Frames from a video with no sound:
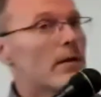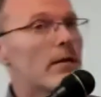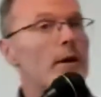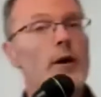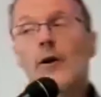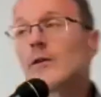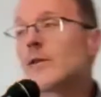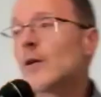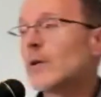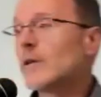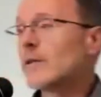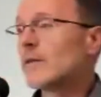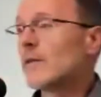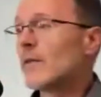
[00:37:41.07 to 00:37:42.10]
God also
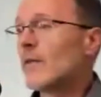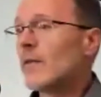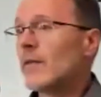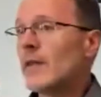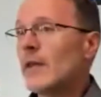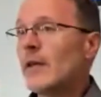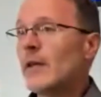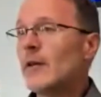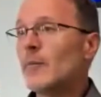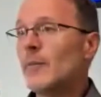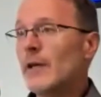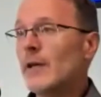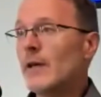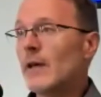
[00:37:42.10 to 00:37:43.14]
is the
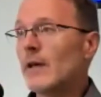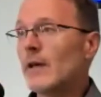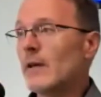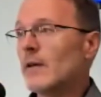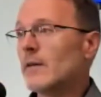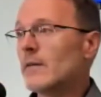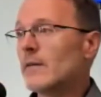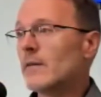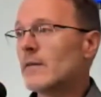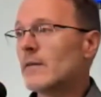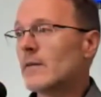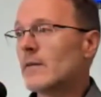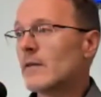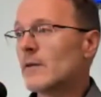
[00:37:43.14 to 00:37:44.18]
being,
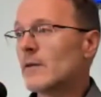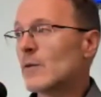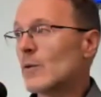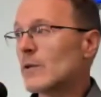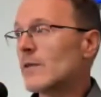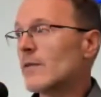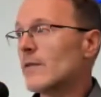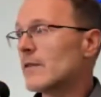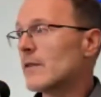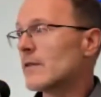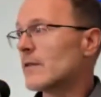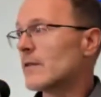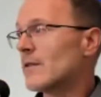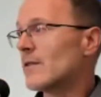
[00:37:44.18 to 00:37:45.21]
the source of
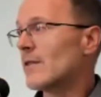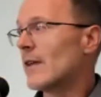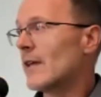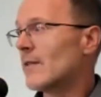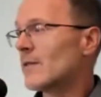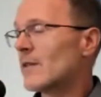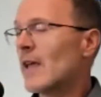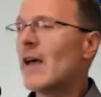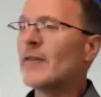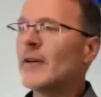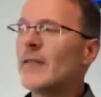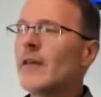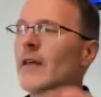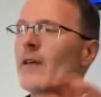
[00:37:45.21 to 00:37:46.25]
existence that gives
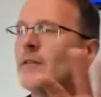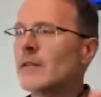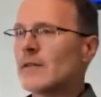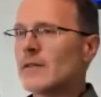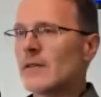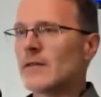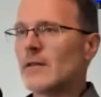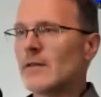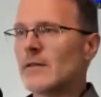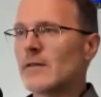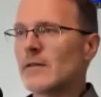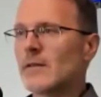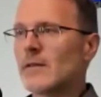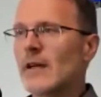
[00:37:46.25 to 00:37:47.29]
everything else
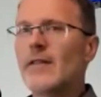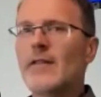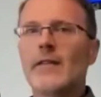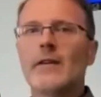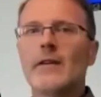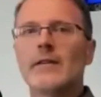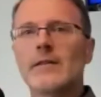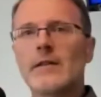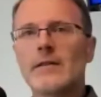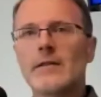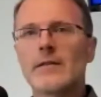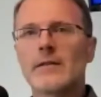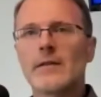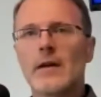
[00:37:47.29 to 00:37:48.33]
existence. Anything that
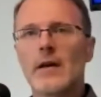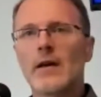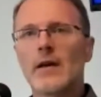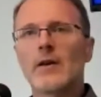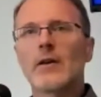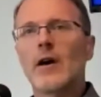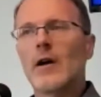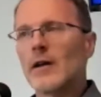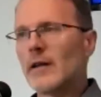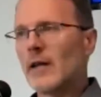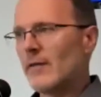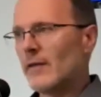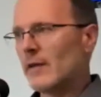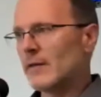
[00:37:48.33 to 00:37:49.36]
exists, God
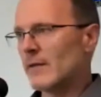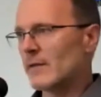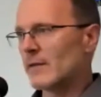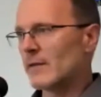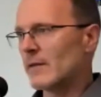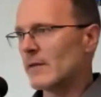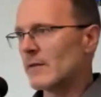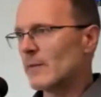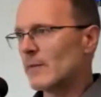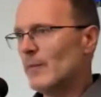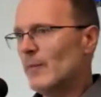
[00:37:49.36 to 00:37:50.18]
gave it existence.